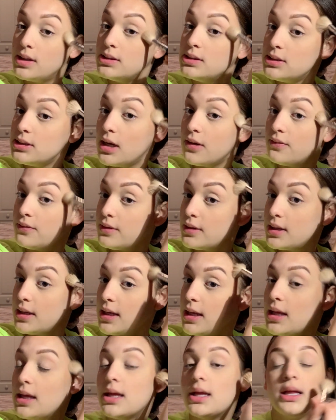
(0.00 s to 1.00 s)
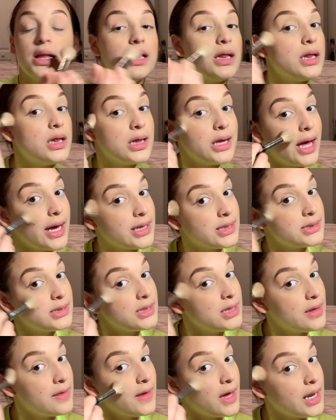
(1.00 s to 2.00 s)
definitely liked
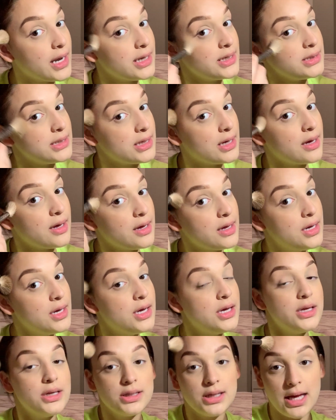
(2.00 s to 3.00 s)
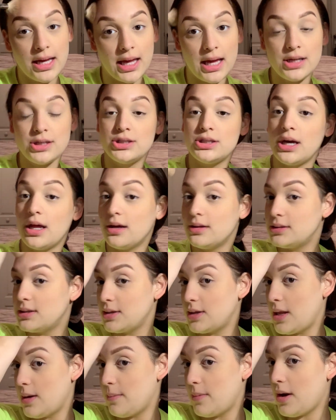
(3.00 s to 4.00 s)
that idea. Again, shout out to
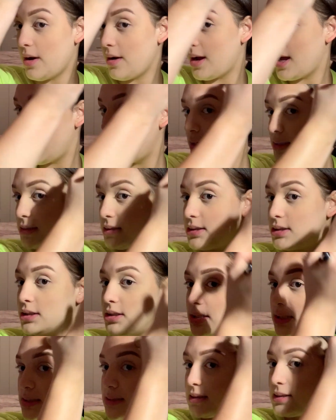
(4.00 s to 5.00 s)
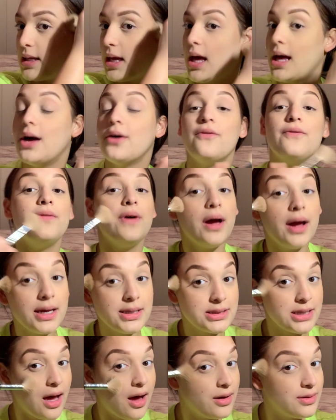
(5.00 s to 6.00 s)
Nelmaris. She's a very
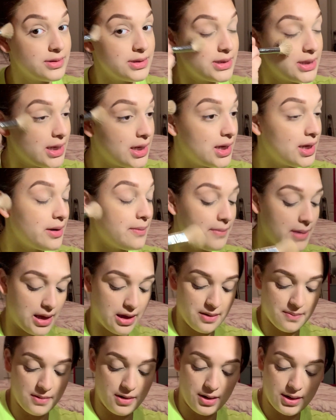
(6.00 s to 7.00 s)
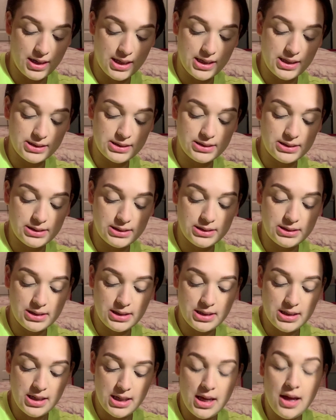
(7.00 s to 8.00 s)
talented makeup artist.
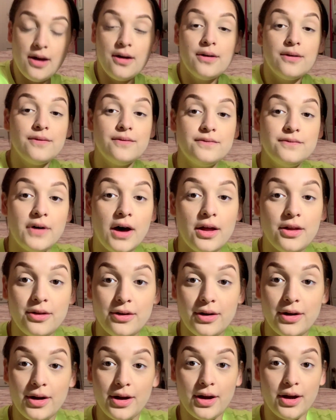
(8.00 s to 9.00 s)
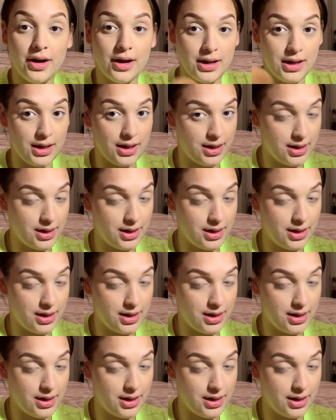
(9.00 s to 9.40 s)
Follow her.